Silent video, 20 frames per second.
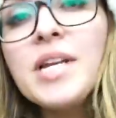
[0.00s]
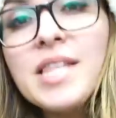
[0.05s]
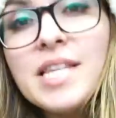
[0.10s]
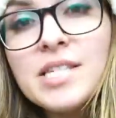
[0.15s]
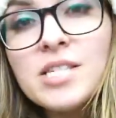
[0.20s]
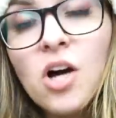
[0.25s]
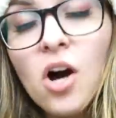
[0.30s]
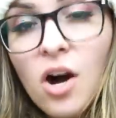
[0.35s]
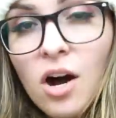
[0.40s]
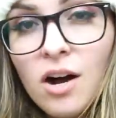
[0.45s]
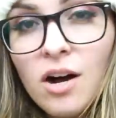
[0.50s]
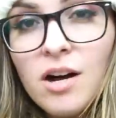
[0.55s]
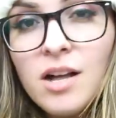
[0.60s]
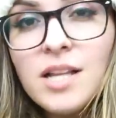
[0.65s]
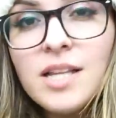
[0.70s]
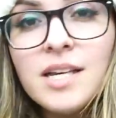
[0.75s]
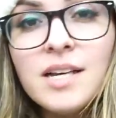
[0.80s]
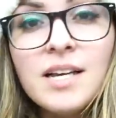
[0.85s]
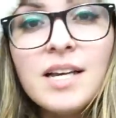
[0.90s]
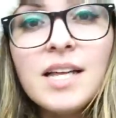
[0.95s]
this
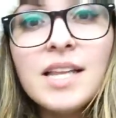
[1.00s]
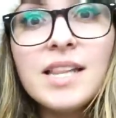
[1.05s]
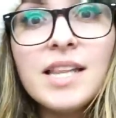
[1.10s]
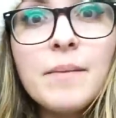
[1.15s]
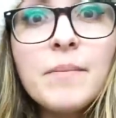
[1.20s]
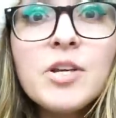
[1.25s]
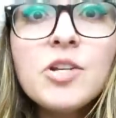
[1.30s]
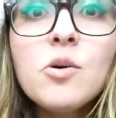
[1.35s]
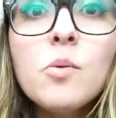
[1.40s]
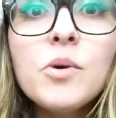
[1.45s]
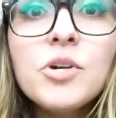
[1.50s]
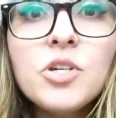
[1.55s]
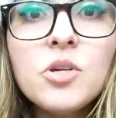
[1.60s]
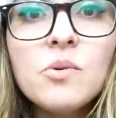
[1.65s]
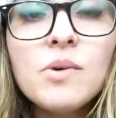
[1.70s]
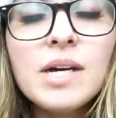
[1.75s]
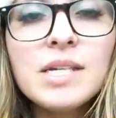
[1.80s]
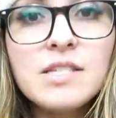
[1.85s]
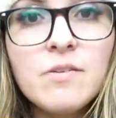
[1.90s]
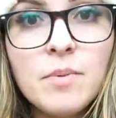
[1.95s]
haul. Let me know what you
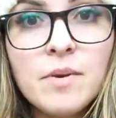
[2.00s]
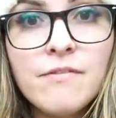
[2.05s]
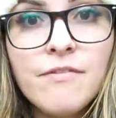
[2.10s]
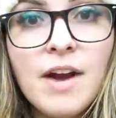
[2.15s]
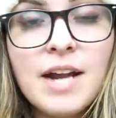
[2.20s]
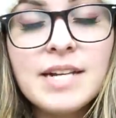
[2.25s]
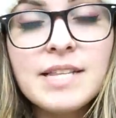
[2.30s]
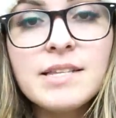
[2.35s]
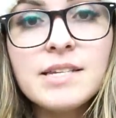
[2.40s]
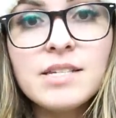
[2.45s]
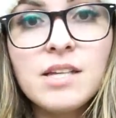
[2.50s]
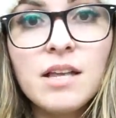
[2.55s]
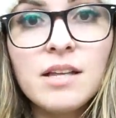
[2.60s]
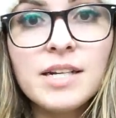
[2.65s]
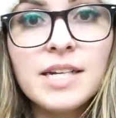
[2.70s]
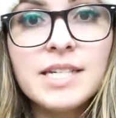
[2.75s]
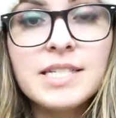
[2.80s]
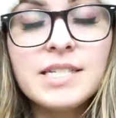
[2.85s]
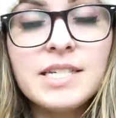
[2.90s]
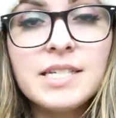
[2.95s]
guys have been finding this
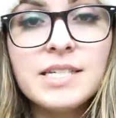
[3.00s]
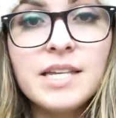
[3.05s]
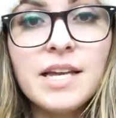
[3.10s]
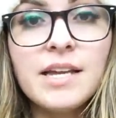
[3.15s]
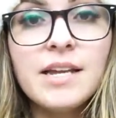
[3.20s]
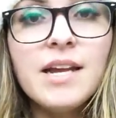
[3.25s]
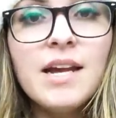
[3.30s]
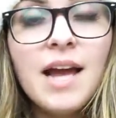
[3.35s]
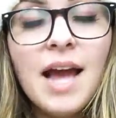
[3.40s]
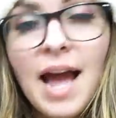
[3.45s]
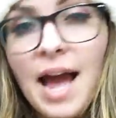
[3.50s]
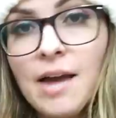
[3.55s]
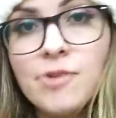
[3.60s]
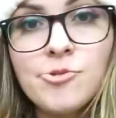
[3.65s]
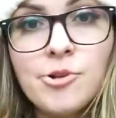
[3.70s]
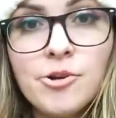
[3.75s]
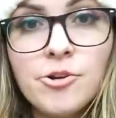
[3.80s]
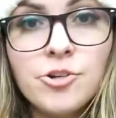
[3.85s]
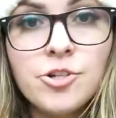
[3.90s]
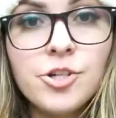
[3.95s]
holiday season at
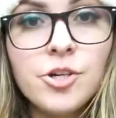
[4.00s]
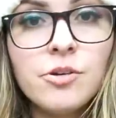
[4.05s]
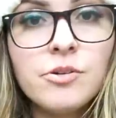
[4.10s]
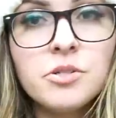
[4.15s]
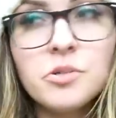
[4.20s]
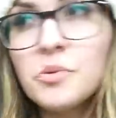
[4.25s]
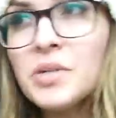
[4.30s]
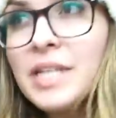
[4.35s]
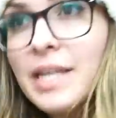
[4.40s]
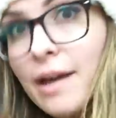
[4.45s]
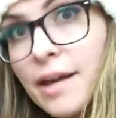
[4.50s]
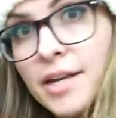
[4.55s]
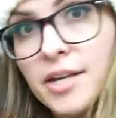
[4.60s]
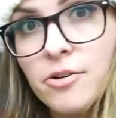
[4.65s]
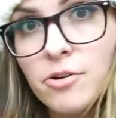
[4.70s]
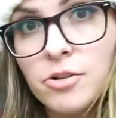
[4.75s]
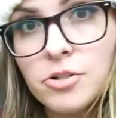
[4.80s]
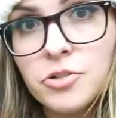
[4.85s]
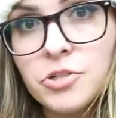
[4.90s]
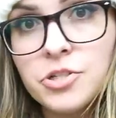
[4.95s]
Trader Joe's or really any
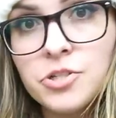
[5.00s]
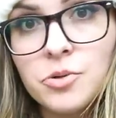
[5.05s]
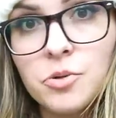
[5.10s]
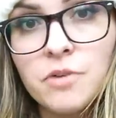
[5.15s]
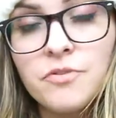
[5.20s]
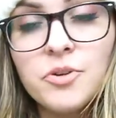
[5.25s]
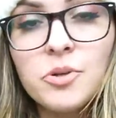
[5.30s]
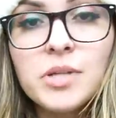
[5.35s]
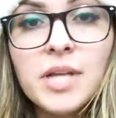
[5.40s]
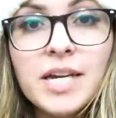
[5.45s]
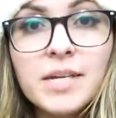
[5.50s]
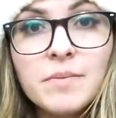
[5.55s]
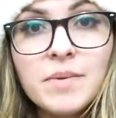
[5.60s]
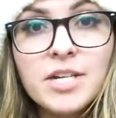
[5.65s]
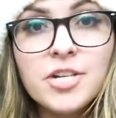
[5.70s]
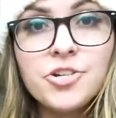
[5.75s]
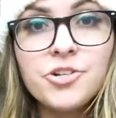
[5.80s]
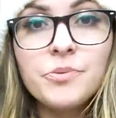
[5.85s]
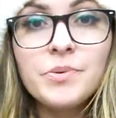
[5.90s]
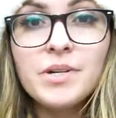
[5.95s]
grocery store. If you'd like me
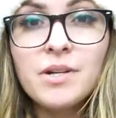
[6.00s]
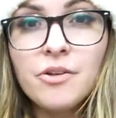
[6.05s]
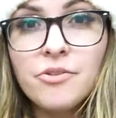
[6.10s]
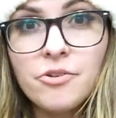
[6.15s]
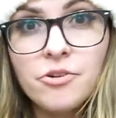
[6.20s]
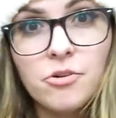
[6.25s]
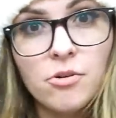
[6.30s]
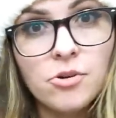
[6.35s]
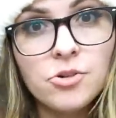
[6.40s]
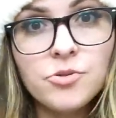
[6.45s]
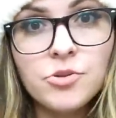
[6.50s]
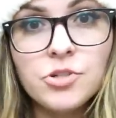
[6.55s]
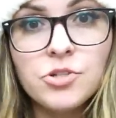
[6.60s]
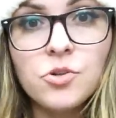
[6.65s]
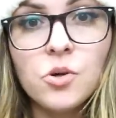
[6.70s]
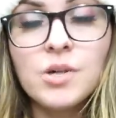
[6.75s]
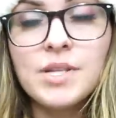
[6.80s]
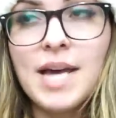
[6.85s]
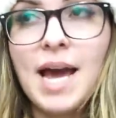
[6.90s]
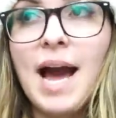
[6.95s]
to do another grocery
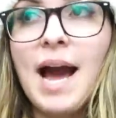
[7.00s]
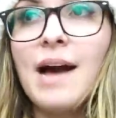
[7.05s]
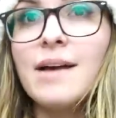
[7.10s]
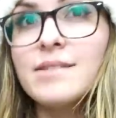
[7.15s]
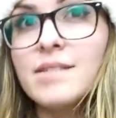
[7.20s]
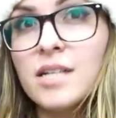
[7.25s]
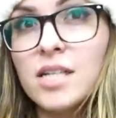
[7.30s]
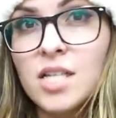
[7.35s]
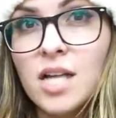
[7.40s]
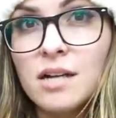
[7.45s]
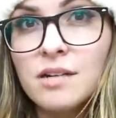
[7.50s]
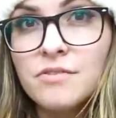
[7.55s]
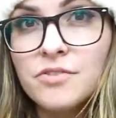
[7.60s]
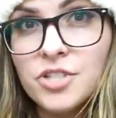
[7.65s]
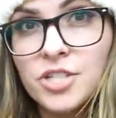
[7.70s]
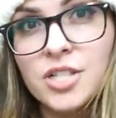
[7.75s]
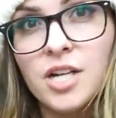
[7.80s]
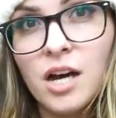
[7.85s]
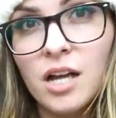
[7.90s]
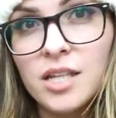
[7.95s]
store that has like a lot of
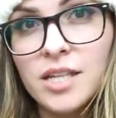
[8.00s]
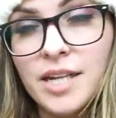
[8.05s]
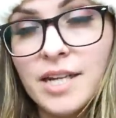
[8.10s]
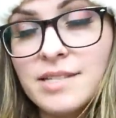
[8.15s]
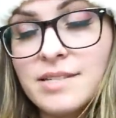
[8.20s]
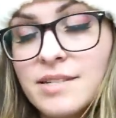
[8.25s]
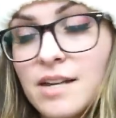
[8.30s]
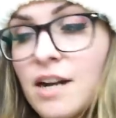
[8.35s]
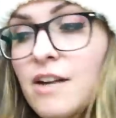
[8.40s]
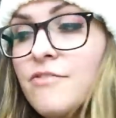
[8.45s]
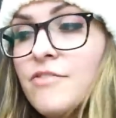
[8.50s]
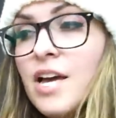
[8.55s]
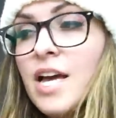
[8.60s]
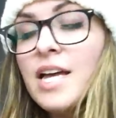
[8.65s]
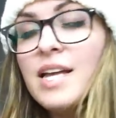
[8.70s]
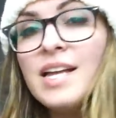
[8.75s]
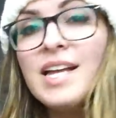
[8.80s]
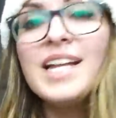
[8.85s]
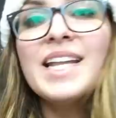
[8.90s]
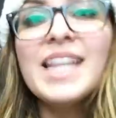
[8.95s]
good holiday stuff,
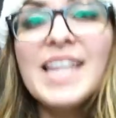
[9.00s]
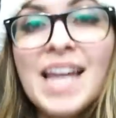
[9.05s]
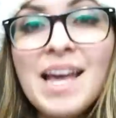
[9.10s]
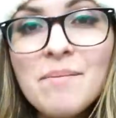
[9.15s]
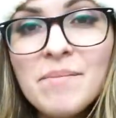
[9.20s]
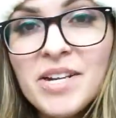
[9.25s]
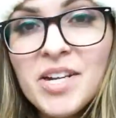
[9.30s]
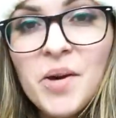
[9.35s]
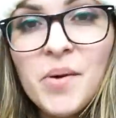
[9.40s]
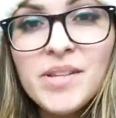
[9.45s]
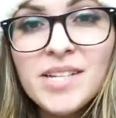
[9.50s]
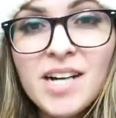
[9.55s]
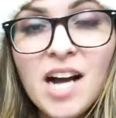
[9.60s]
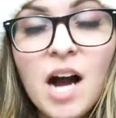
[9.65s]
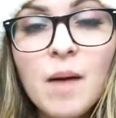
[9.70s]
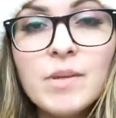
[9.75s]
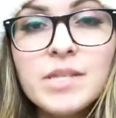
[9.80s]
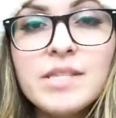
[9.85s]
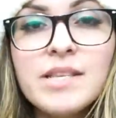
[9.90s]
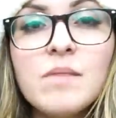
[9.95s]
let me know in the
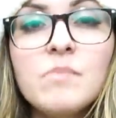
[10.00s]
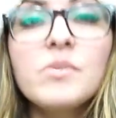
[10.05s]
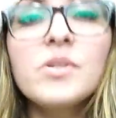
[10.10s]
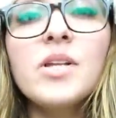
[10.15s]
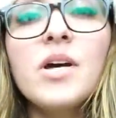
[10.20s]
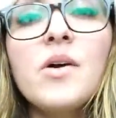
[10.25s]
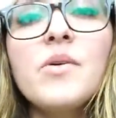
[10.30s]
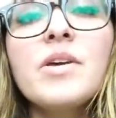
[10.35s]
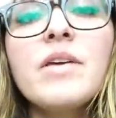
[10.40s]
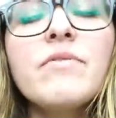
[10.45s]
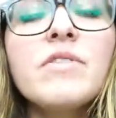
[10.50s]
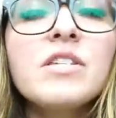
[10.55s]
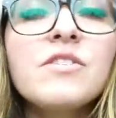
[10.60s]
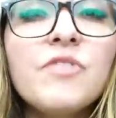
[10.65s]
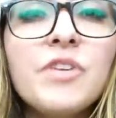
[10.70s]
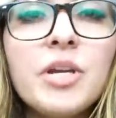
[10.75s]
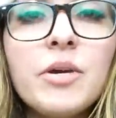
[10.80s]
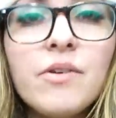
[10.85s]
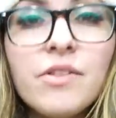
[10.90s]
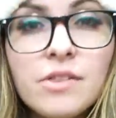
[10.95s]
comments down below. Give this
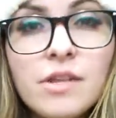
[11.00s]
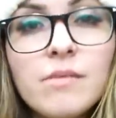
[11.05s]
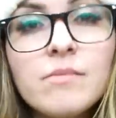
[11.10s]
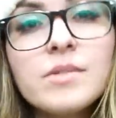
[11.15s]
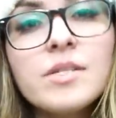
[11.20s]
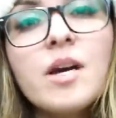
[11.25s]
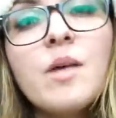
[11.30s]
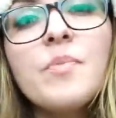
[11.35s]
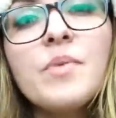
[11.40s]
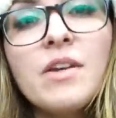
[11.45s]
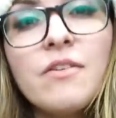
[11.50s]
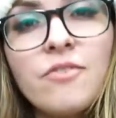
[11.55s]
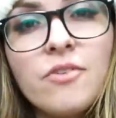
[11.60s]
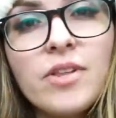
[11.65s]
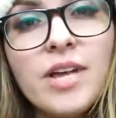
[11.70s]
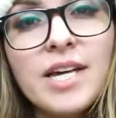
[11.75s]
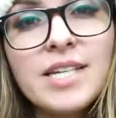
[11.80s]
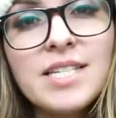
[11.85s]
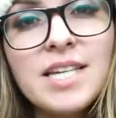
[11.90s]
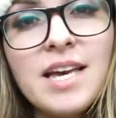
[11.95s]
video a thumbs up if you
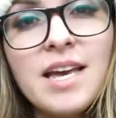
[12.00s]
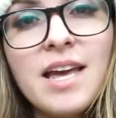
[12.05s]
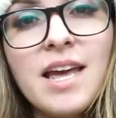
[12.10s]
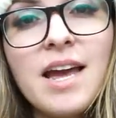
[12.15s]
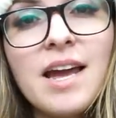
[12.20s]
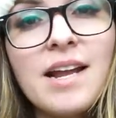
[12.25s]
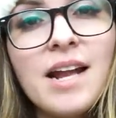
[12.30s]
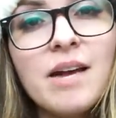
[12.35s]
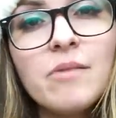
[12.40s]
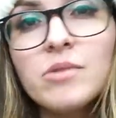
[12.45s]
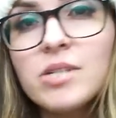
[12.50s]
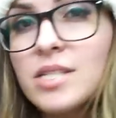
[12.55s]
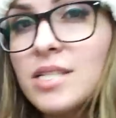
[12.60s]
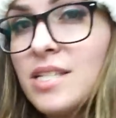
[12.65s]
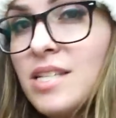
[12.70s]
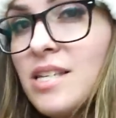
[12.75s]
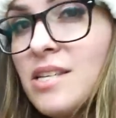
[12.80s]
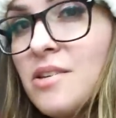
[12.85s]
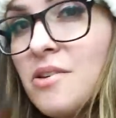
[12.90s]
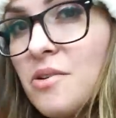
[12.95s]
liked it, and I will
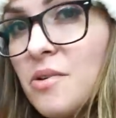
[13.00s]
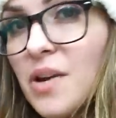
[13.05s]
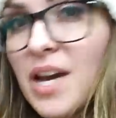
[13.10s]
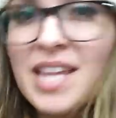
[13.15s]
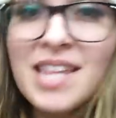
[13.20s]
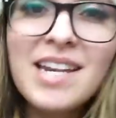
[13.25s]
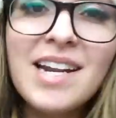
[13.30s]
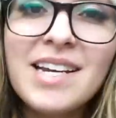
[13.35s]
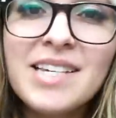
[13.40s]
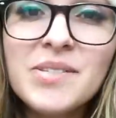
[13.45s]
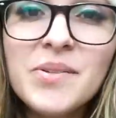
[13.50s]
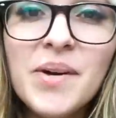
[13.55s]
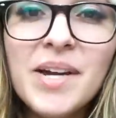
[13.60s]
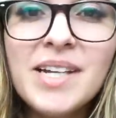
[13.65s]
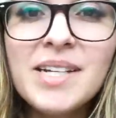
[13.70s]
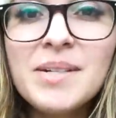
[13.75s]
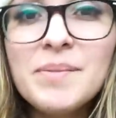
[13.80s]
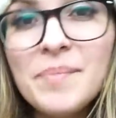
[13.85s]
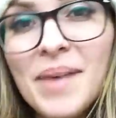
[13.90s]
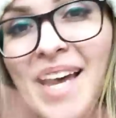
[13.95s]
see you in the next
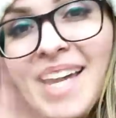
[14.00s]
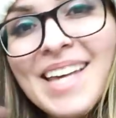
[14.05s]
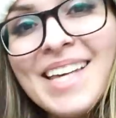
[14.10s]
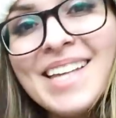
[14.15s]
one. Bye!